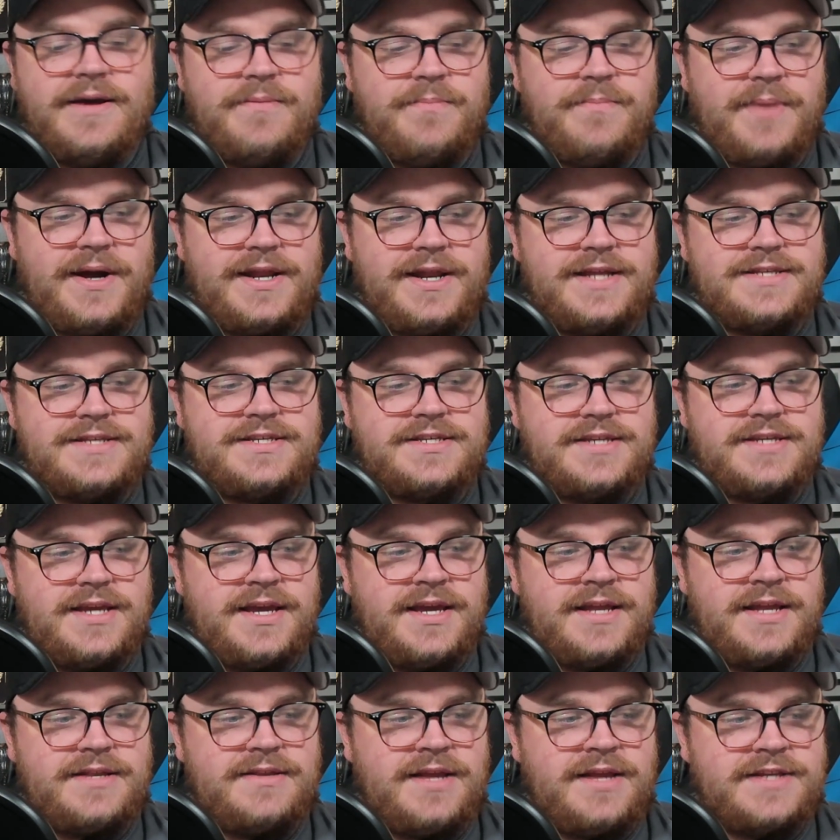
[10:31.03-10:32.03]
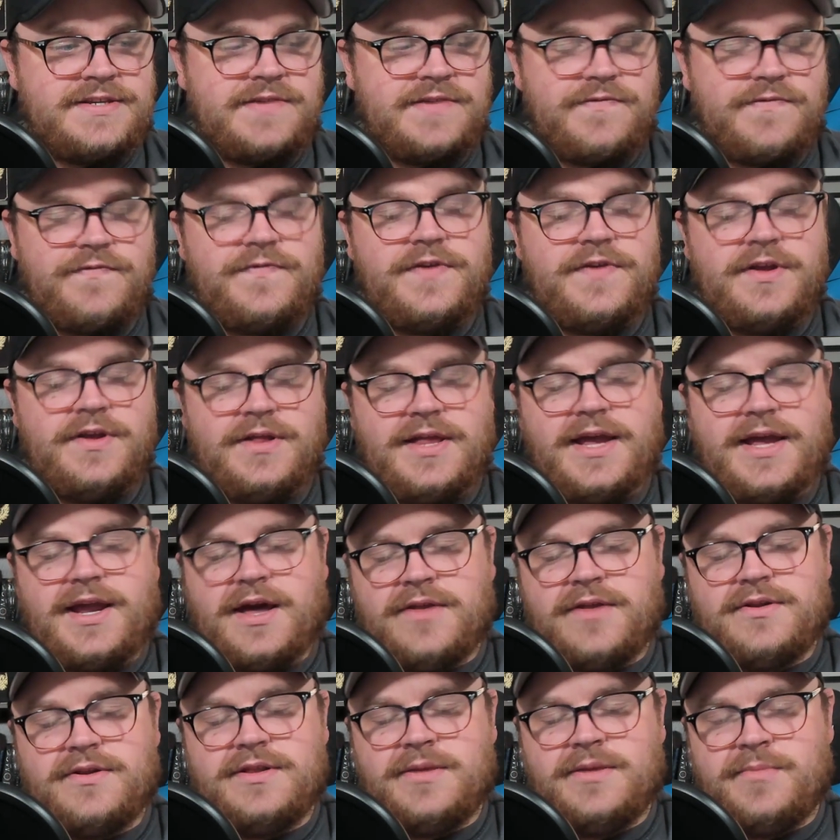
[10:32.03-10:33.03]
But it's it doesn't feel like
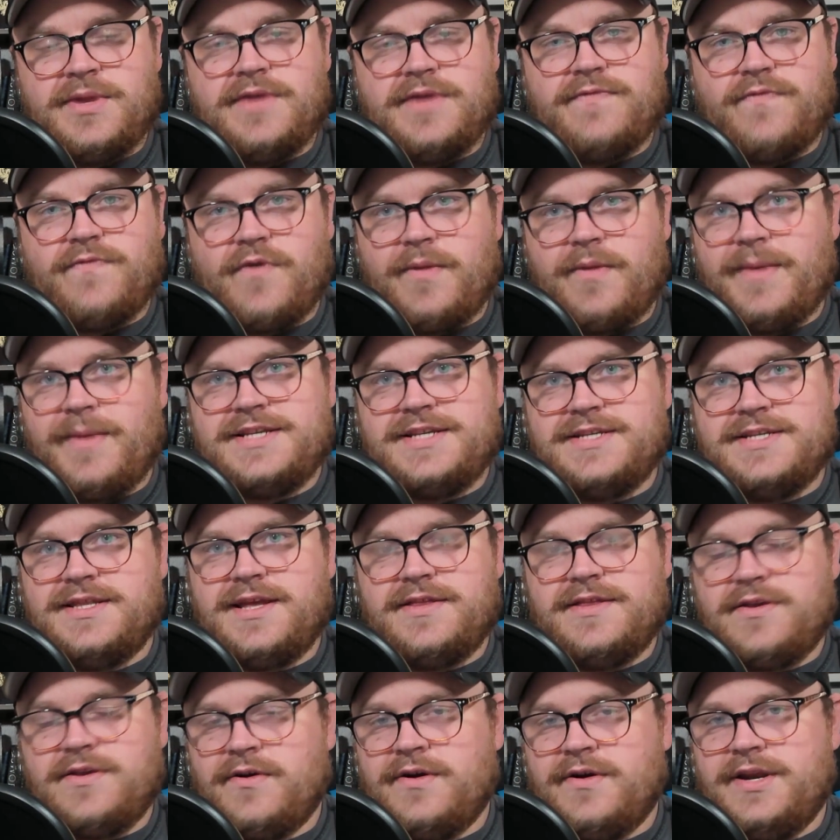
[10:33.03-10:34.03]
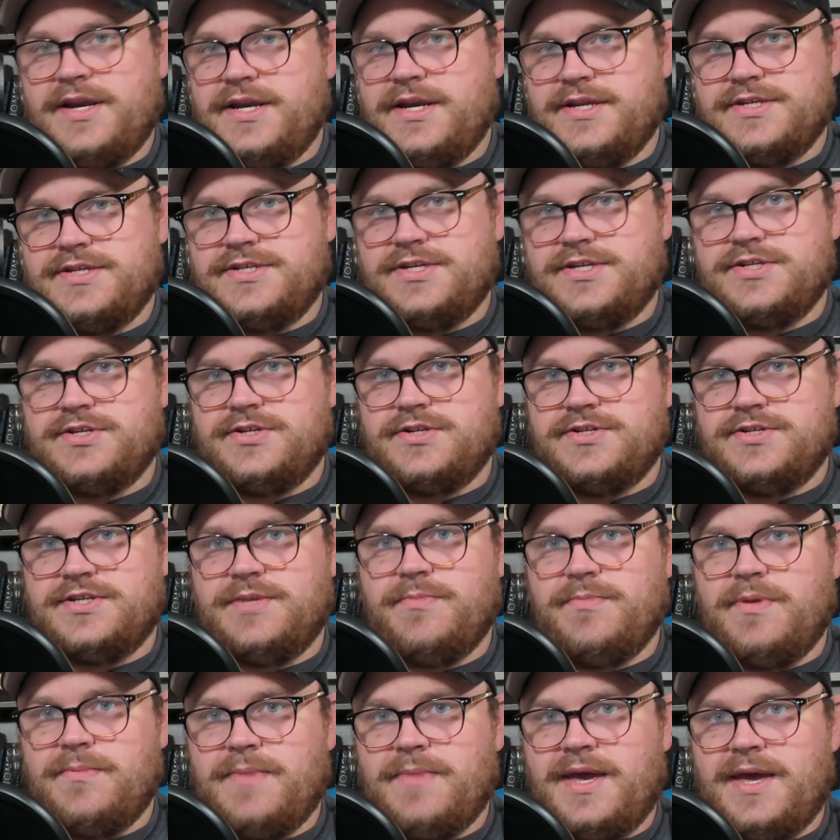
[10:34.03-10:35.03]
other limited formats in that there aren't any decisions to
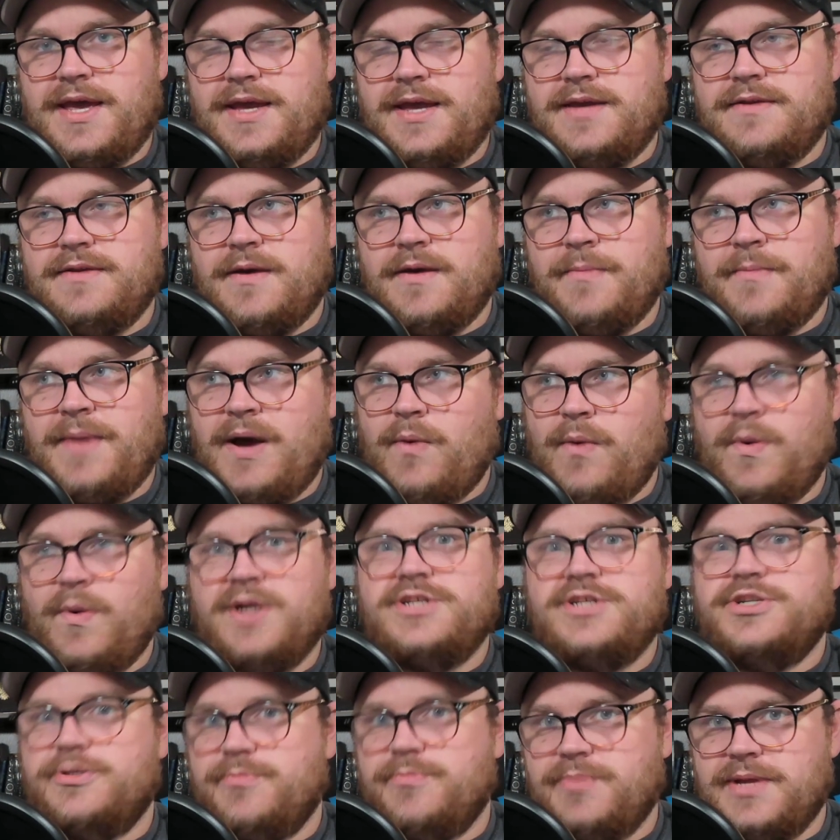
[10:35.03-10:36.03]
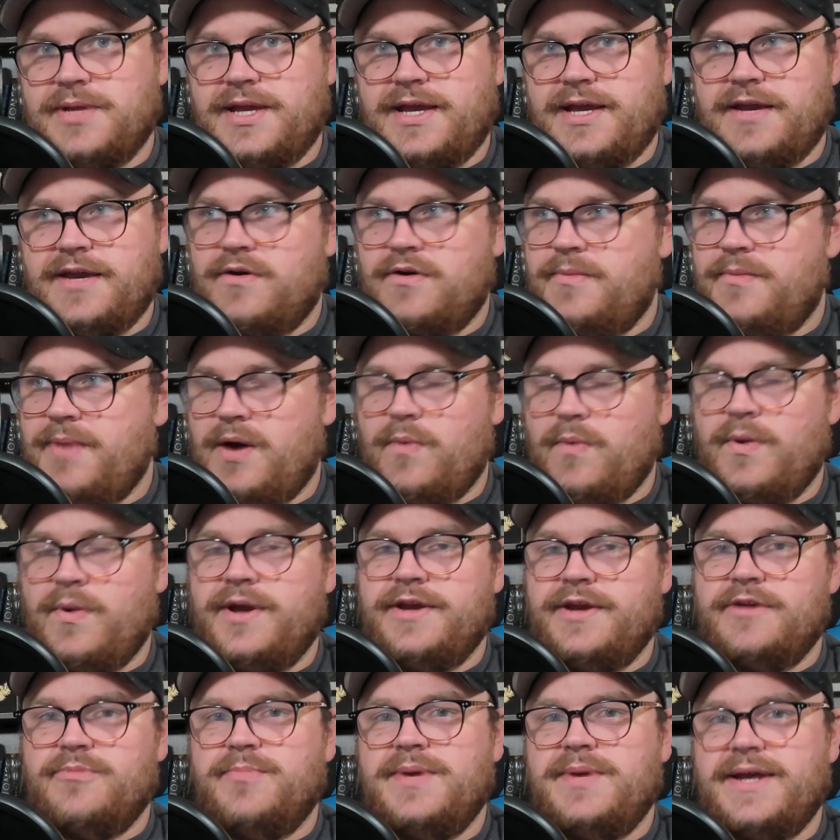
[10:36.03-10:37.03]
be made about what you're playing or about what
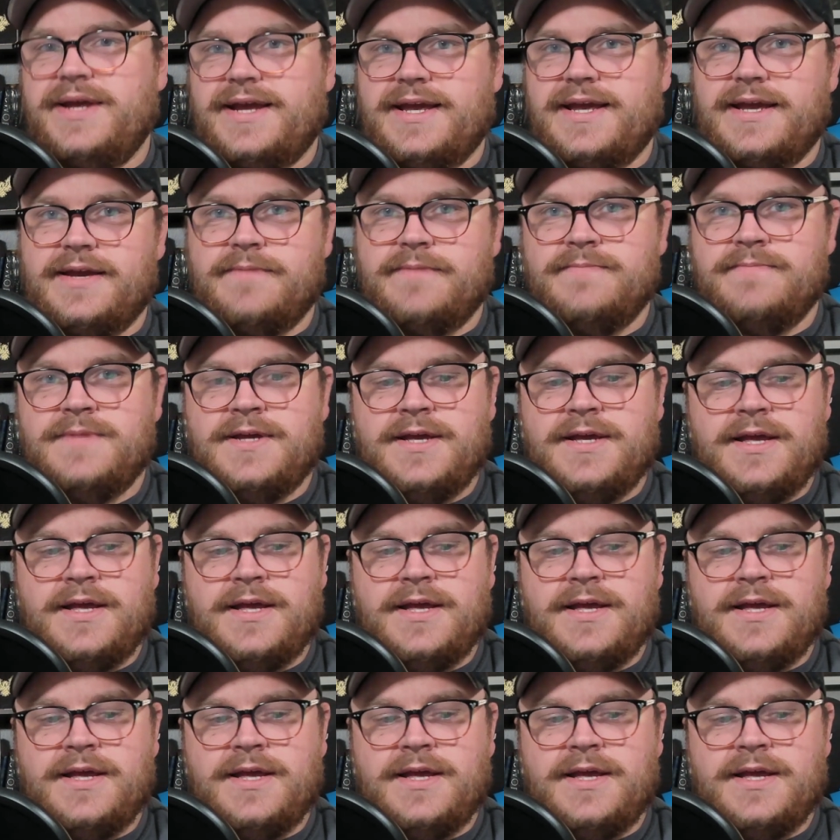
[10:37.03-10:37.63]
you're picking.